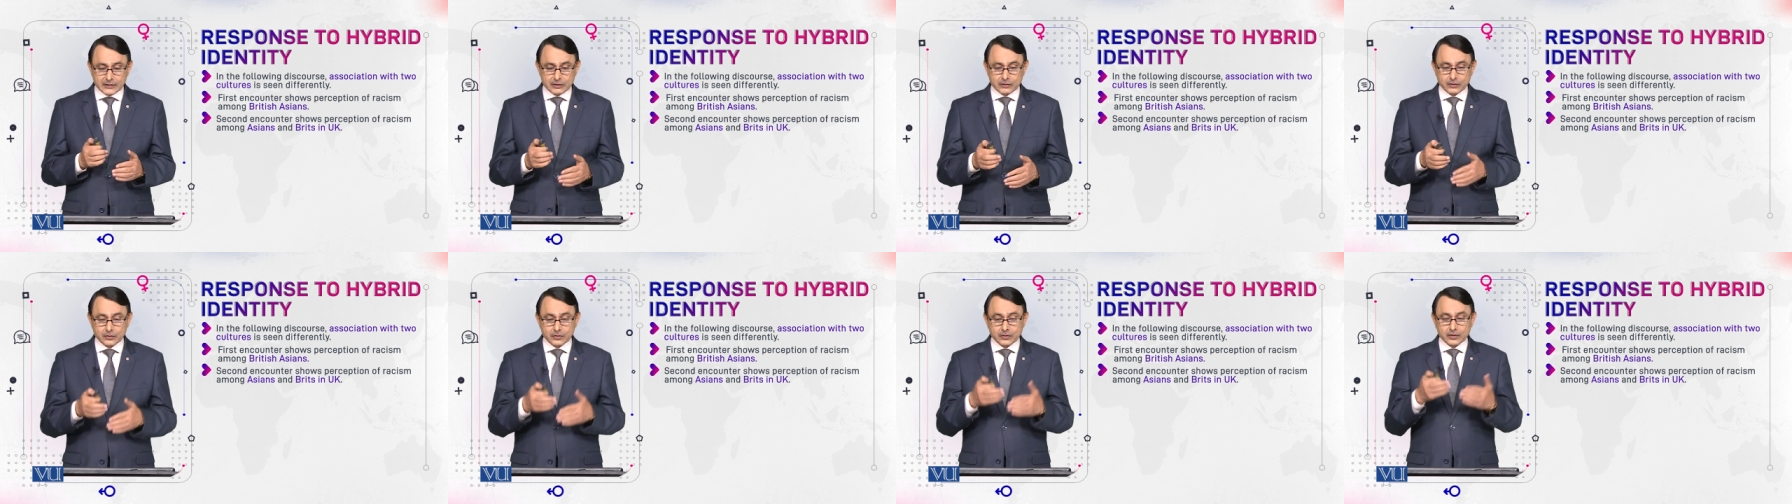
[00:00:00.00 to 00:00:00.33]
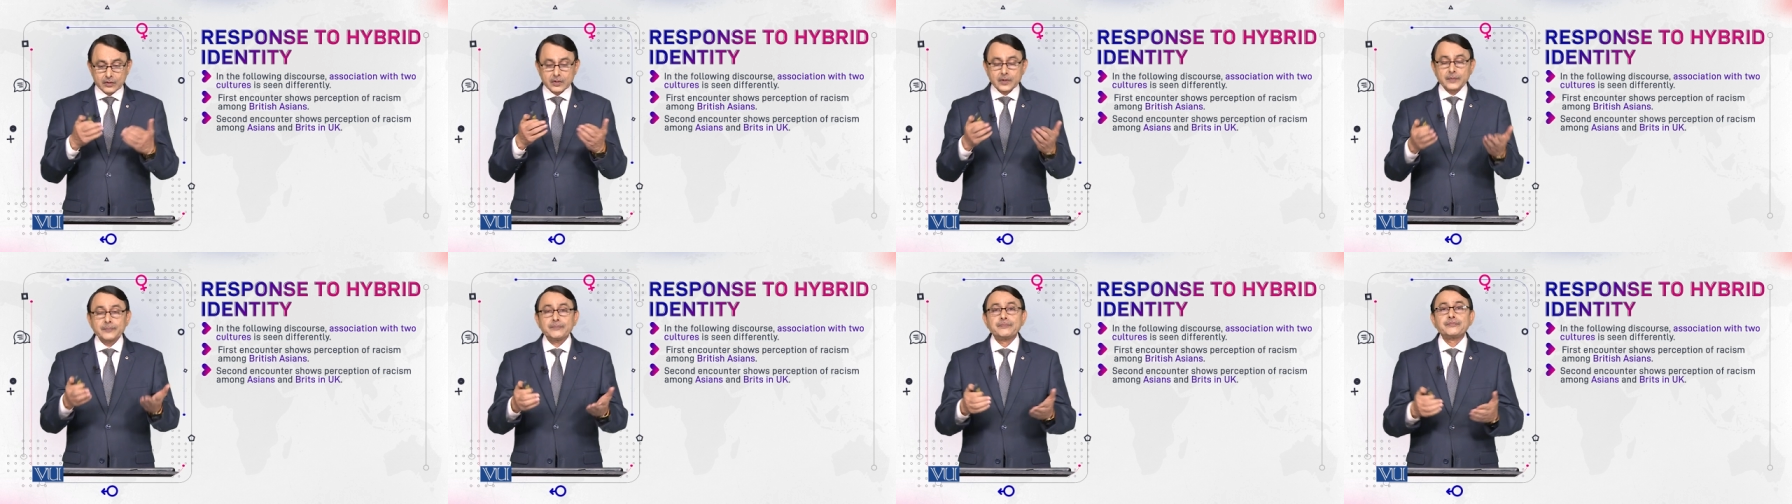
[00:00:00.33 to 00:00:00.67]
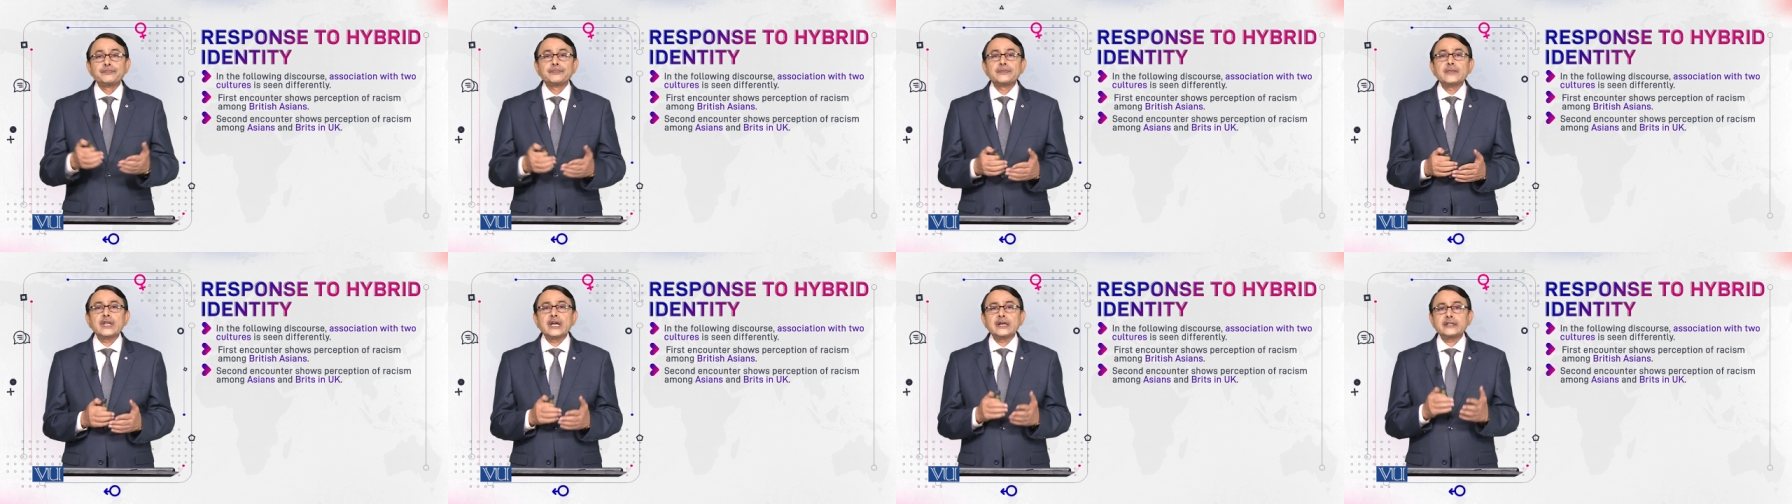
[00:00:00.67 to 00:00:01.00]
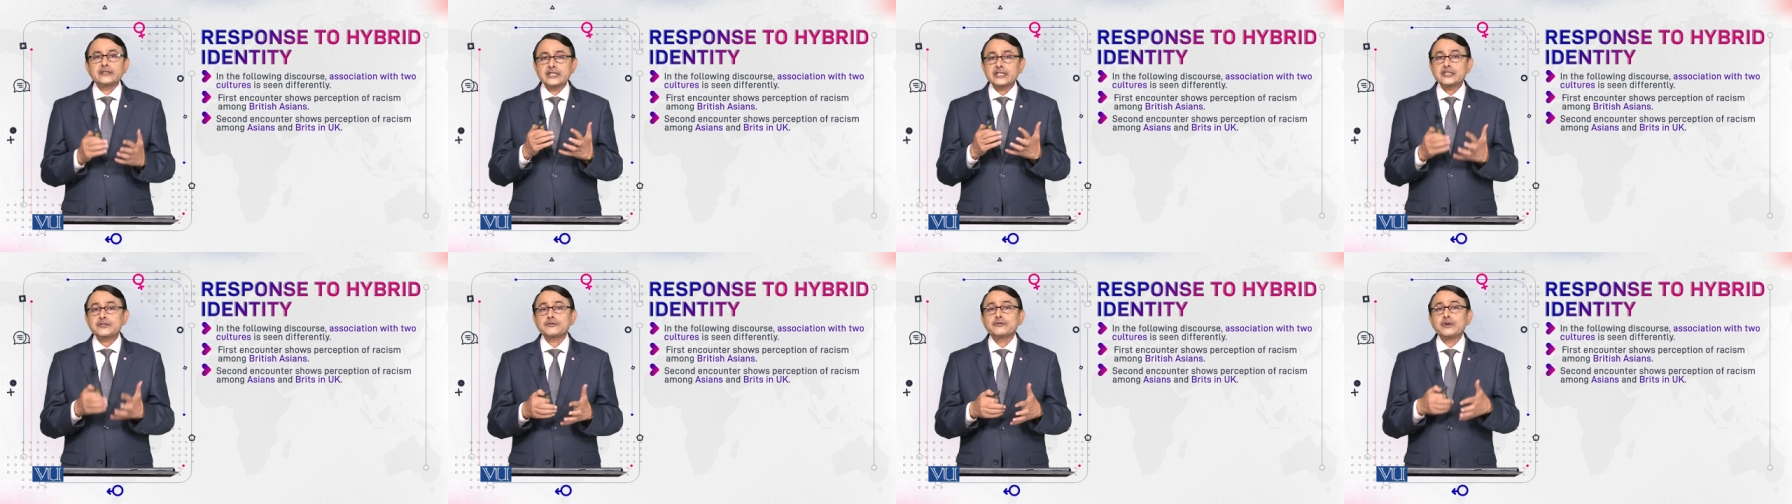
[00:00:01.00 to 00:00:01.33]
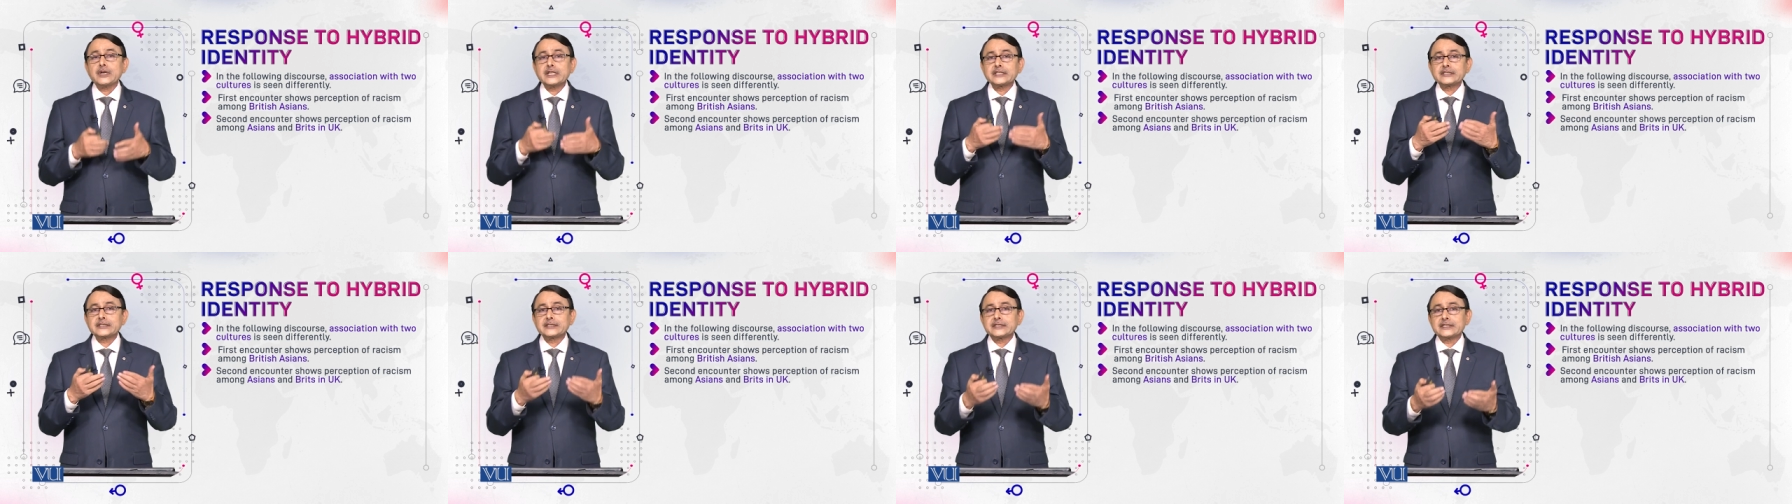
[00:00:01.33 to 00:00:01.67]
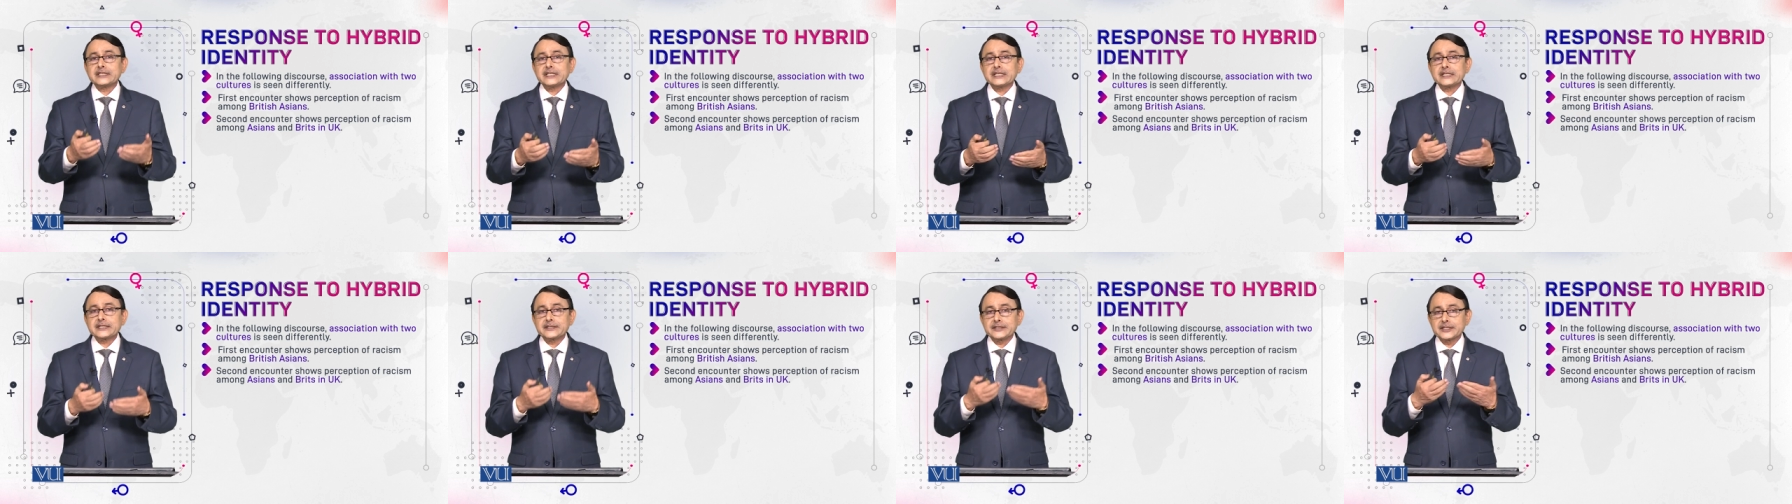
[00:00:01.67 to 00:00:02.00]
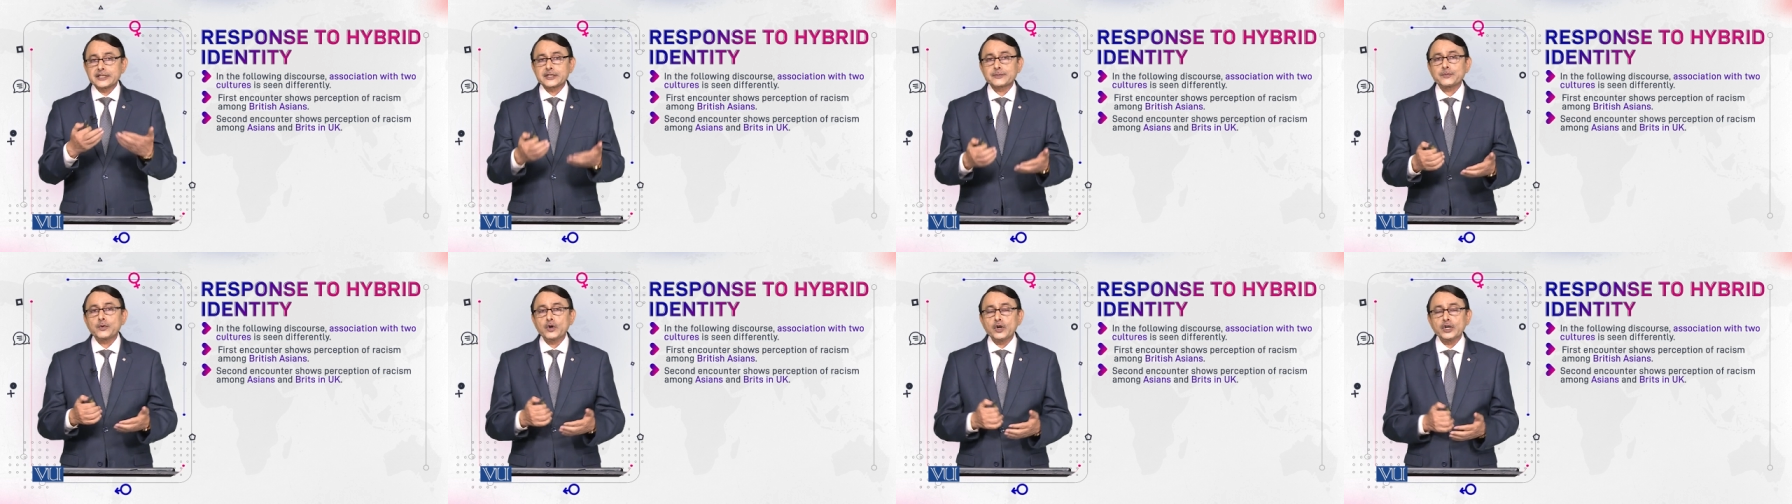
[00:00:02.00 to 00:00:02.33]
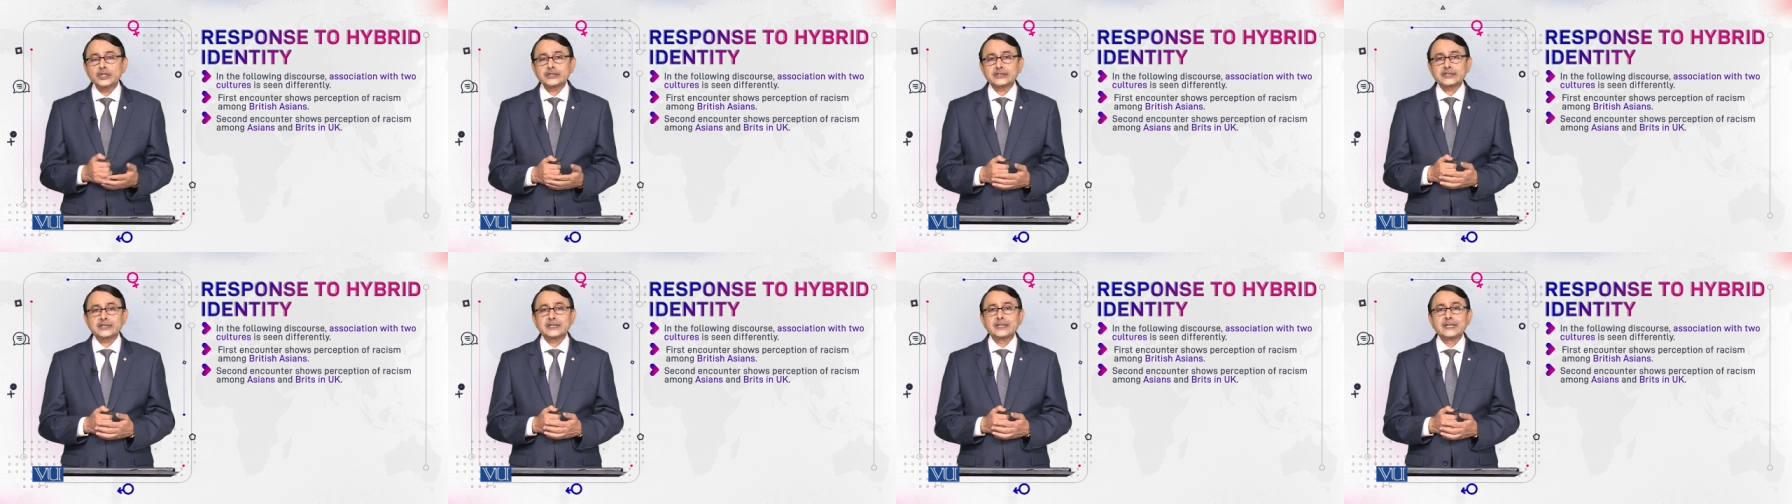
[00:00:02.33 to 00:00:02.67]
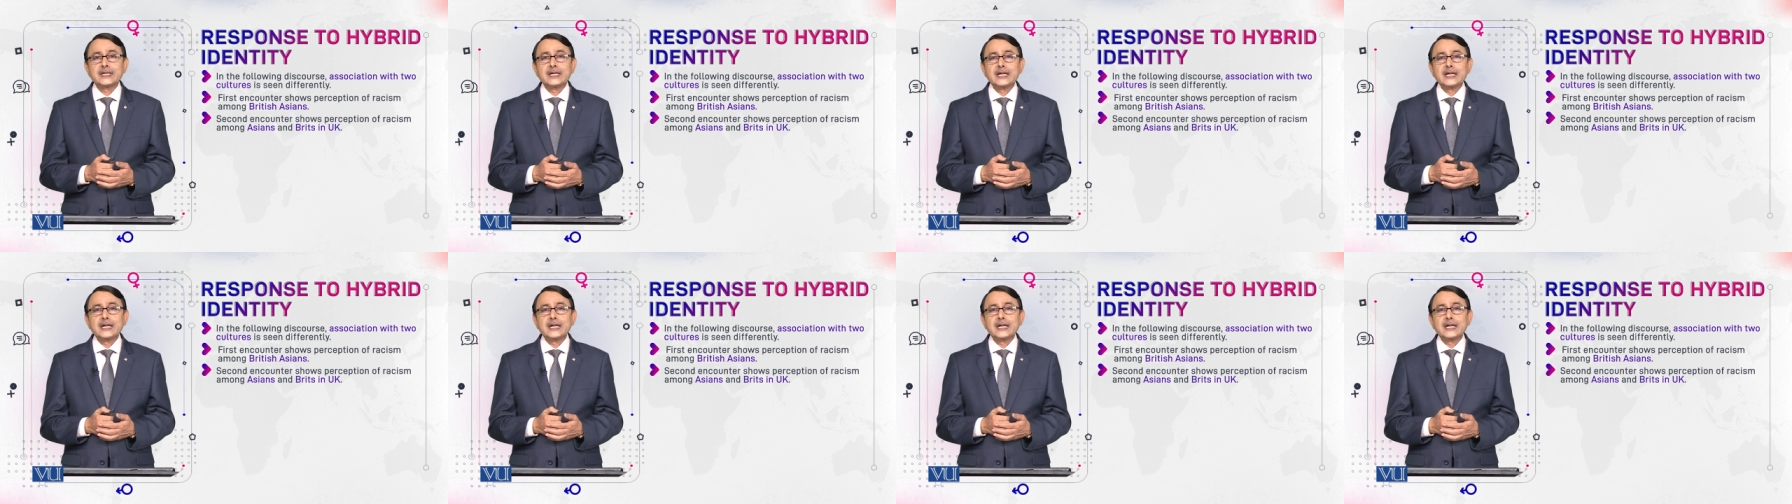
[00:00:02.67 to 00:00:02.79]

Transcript: So, this was their response